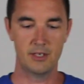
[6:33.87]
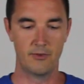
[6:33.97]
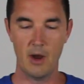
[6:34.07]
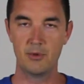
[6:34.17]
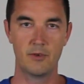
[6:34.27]
can
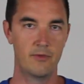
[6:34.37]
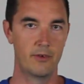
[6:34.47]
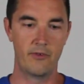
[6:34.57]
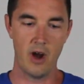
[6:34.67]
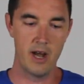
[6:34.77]
rupture for
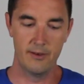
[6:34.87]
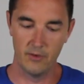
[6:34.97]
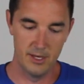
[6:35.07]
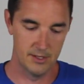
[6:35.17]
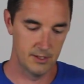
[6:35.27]
a variety of
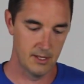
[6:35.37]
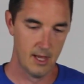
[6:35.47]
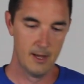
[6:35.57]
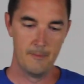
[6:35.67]
reasons.